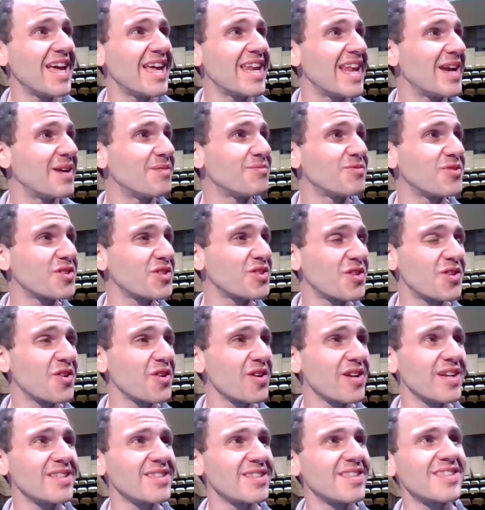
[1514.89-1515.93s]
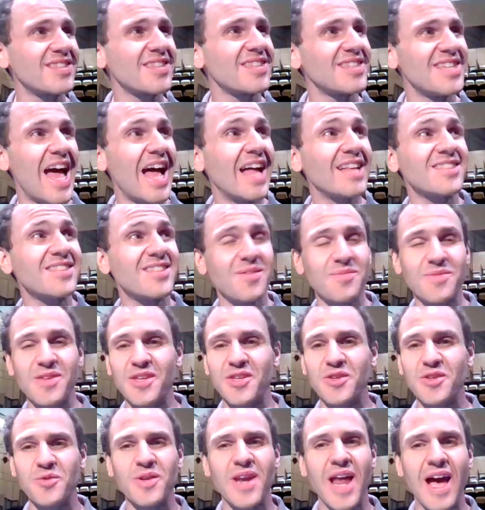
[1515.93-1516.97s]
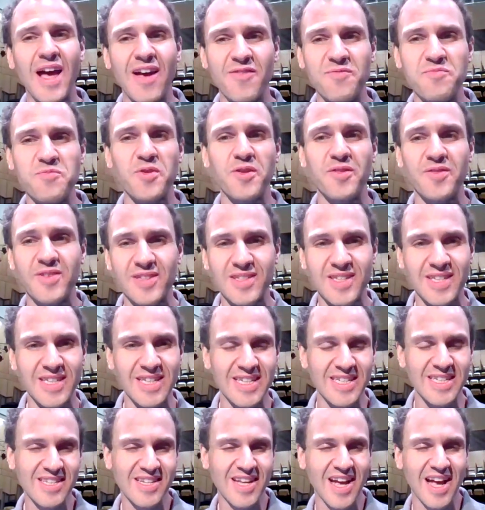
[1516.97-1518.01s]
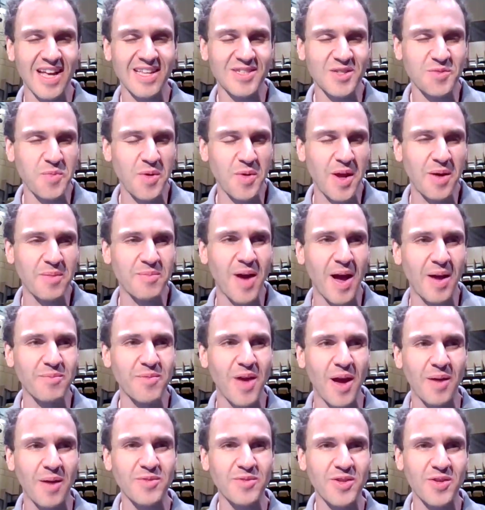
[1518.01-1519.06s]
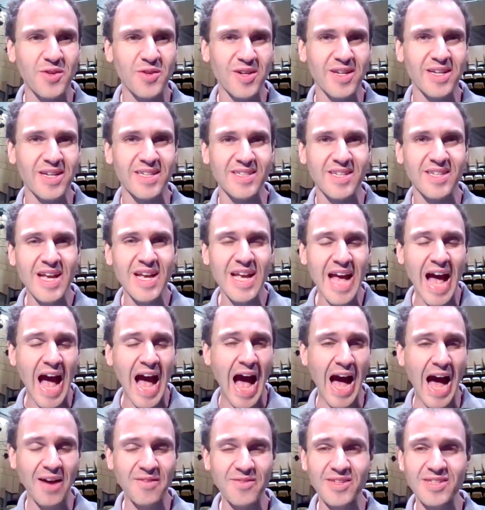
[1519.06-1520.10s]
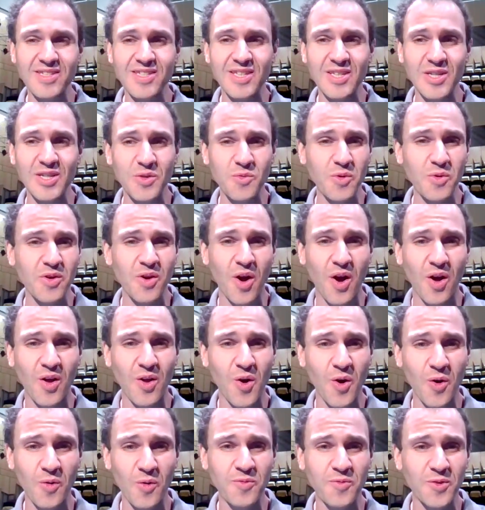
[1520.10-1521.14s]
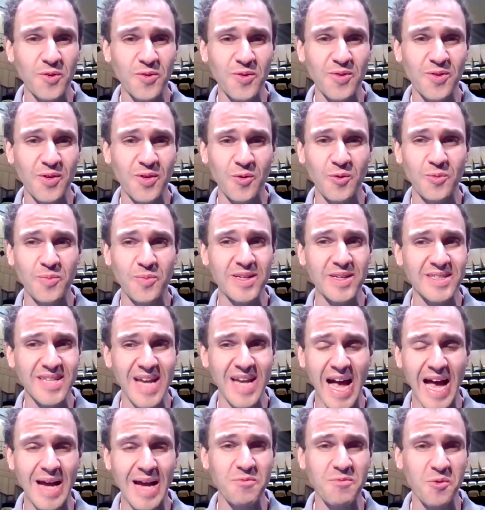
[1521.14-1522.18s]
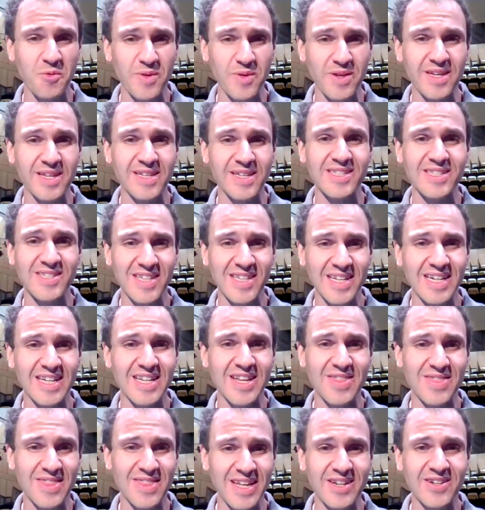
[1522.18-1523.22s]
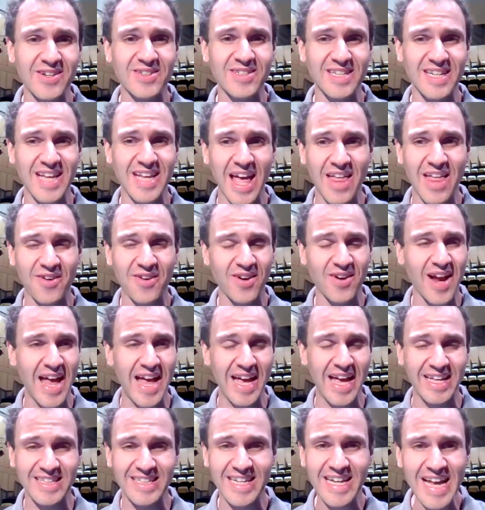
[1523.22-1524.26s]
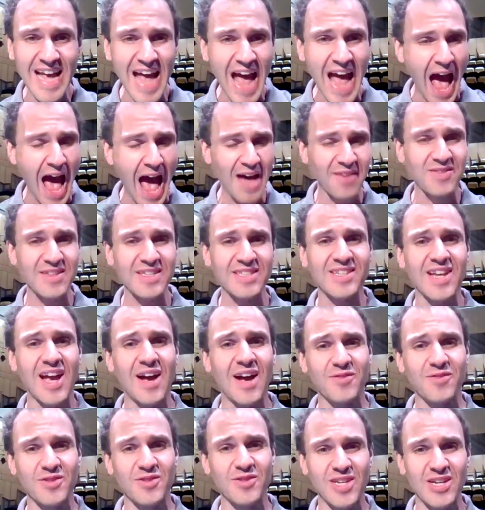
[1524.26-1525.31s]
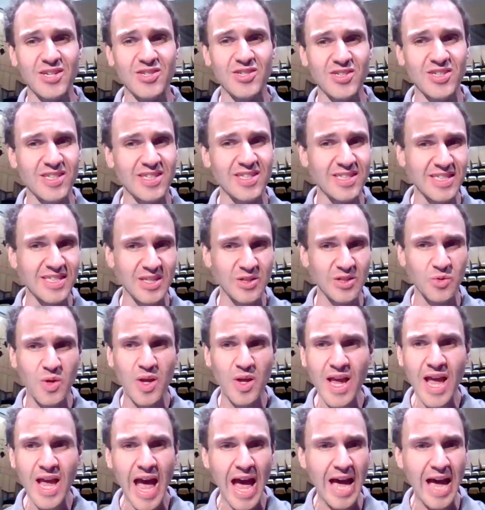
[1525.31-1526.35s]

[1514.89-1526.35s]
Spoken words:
then, and I'm just curious, this is not something you and I have previously discussed, but I'm curious. Obviously, we were all hopeful that there will be a time where we can sit in the theater together and have these conversations and